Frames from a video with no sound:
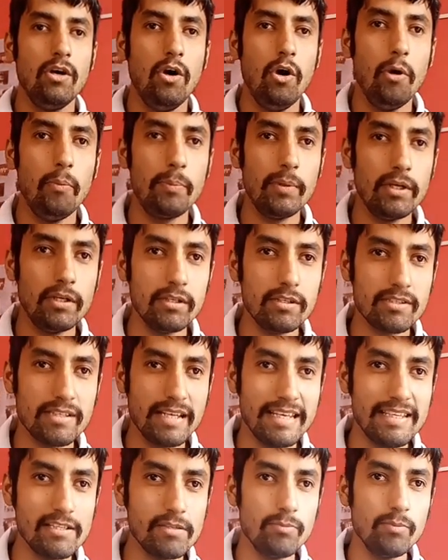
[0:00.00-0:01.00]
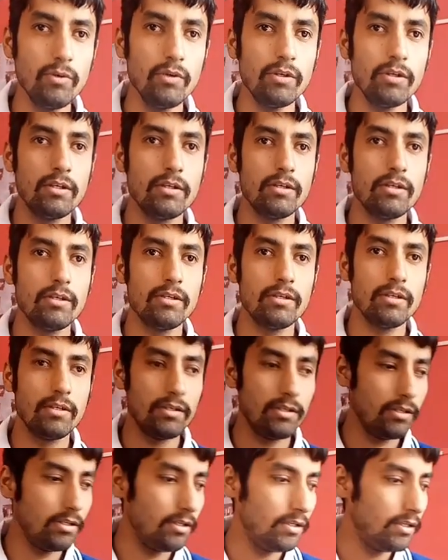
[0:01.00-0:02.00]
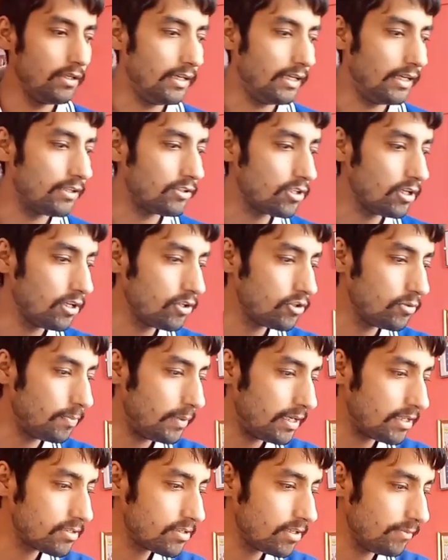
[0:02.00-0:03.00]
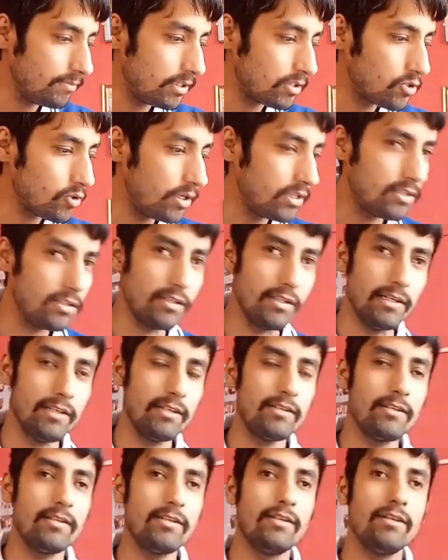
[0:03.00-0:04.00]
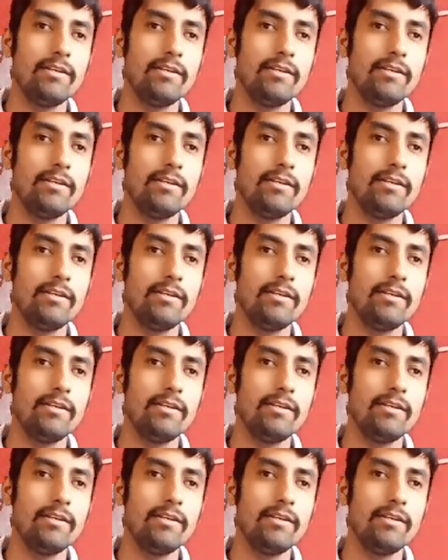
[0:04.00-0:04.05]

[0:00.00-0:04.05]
Open your science book and turn to page number 28.